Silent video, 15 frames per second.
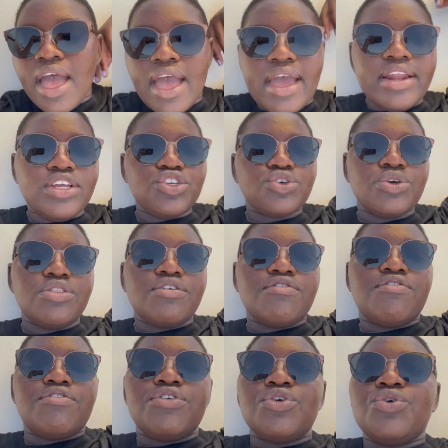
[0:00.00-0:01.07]
and enjoy the
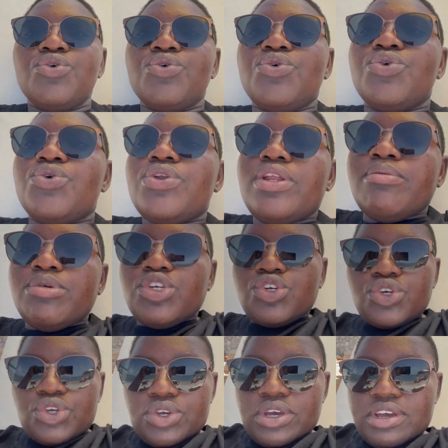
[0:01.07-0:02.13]
view. Let me
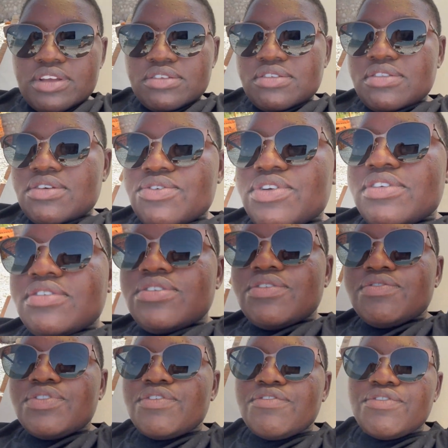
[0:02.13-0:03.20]
show you guys the rest
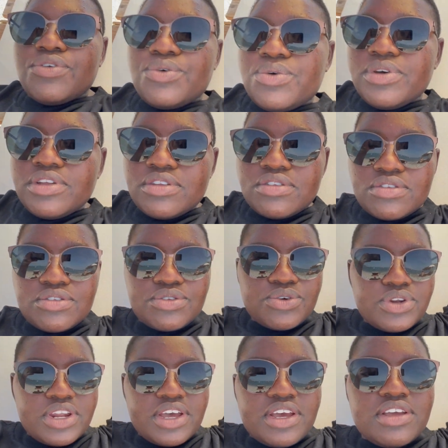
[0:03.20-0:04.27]
of the view. It's so
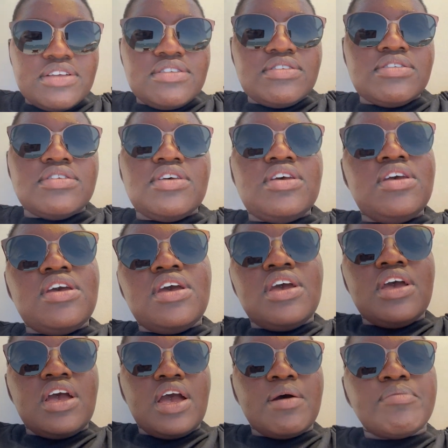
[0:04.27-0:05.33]
nice.
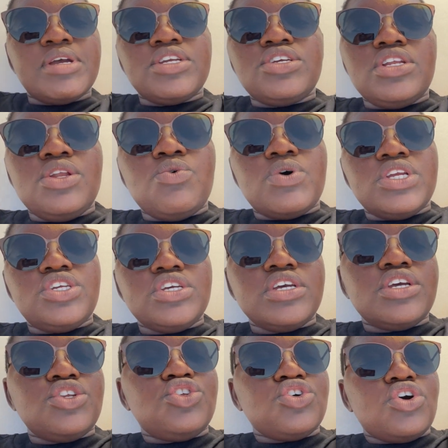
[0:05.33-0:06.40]
I'm actually watching
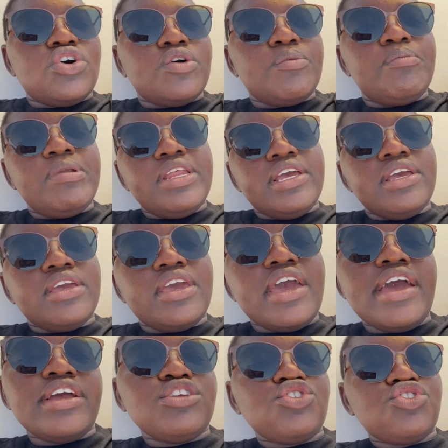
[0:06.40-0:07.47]
a dog play
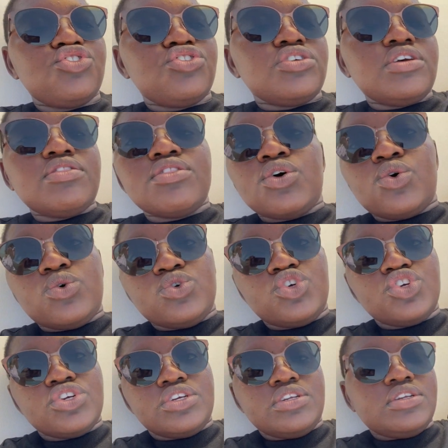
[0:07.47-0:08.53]
catch in the
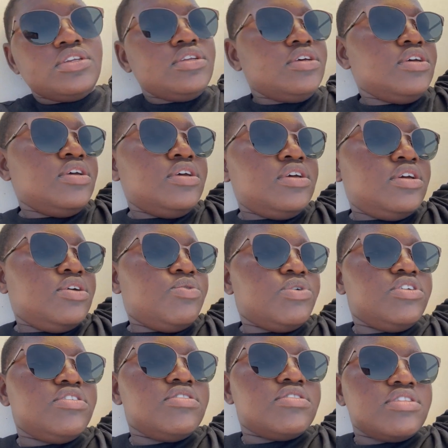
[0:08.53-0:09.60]
ocean,
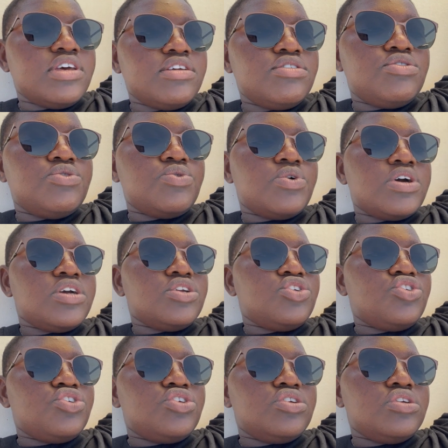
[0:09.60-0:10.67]
which is nice to
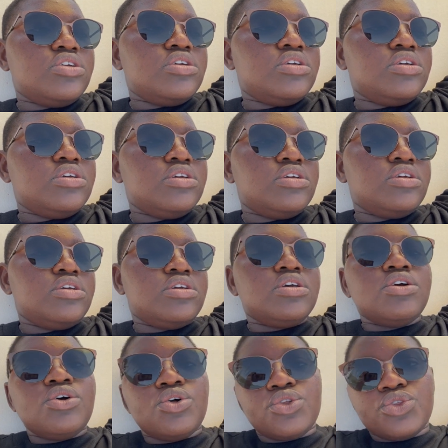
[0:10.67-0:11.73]
watch,
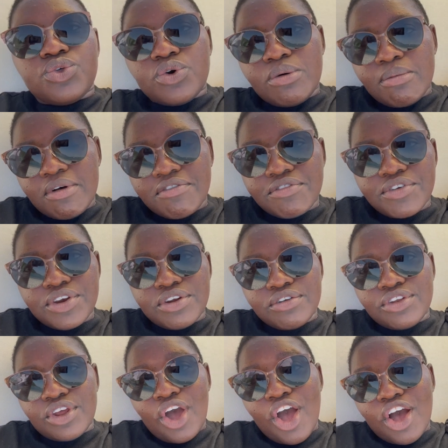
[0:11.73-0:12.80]
although I'm afraid of
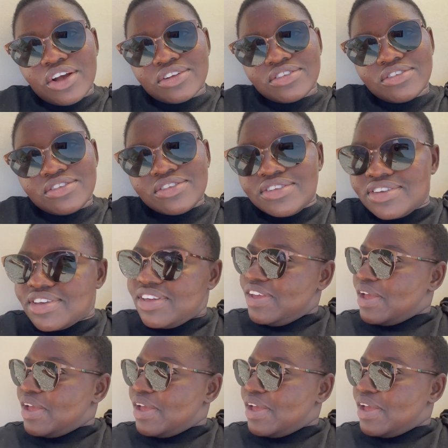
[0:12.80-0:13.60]
dogs.